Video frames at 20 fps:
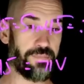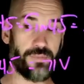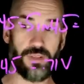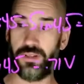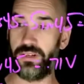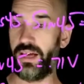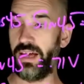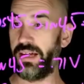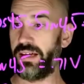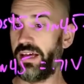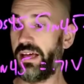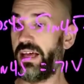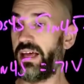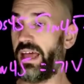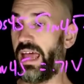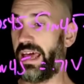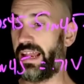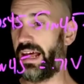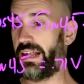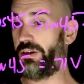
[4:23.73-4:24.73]
Okay,
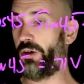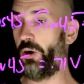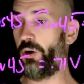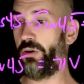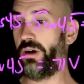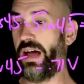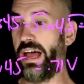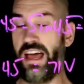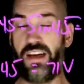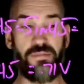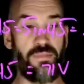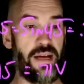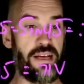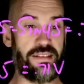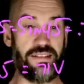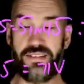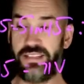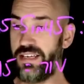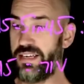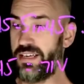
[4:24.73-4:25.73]
and I know I have my
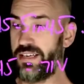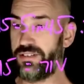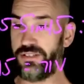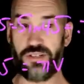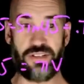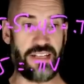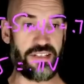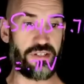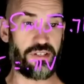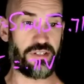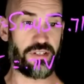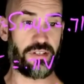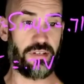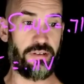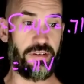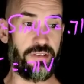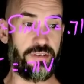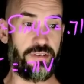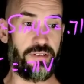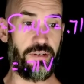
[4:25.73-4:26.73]
d, so that's just
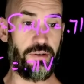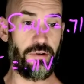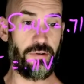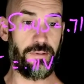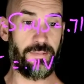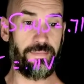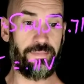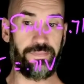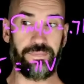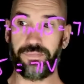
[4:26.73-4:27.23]
32,